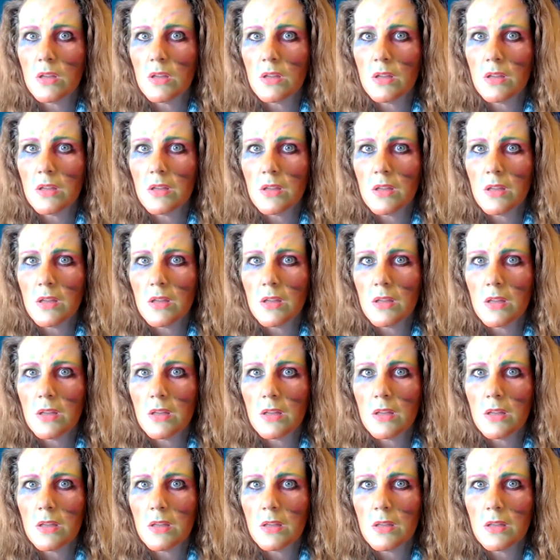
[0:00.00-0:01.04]

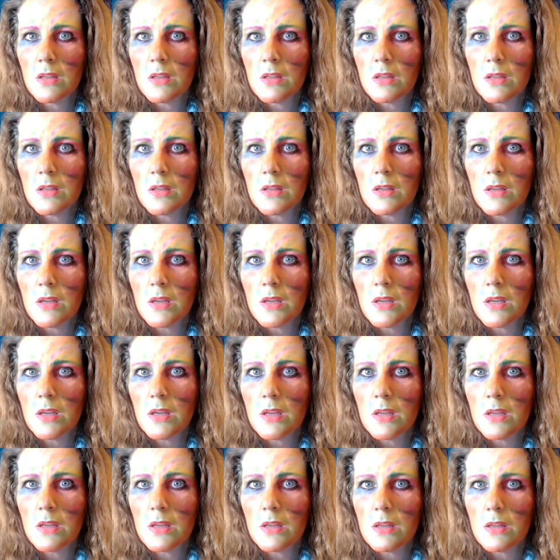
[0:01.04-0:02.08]

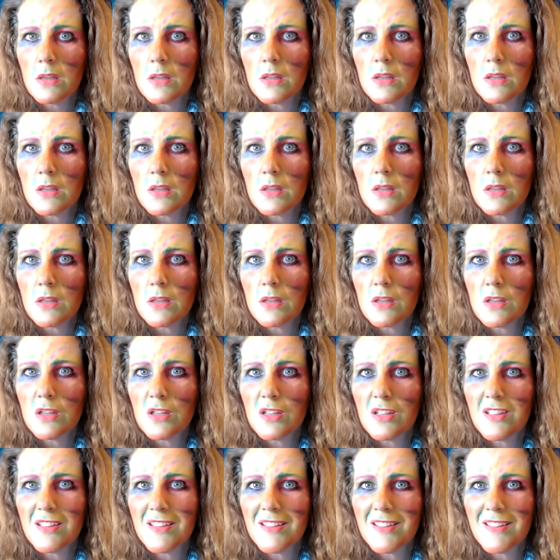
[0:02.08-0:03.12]

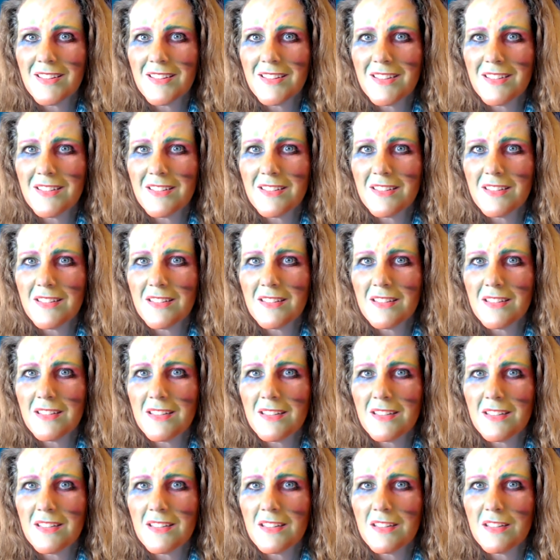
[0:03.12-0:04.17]

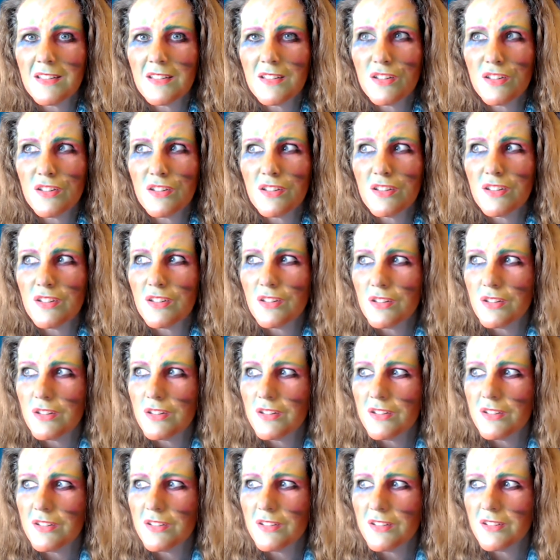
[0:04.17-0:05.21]

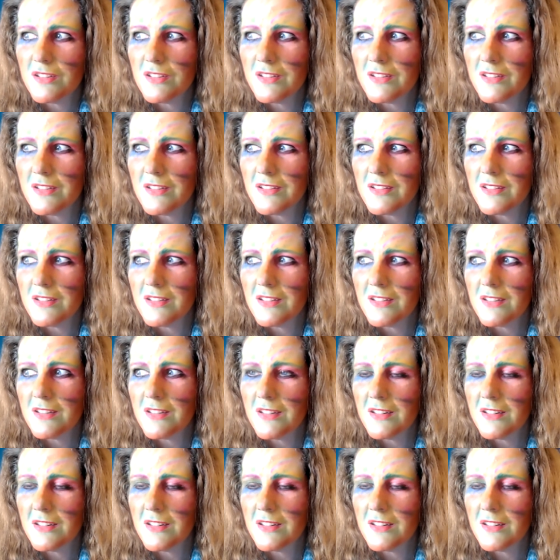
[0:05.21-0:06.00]
Nobody speaks.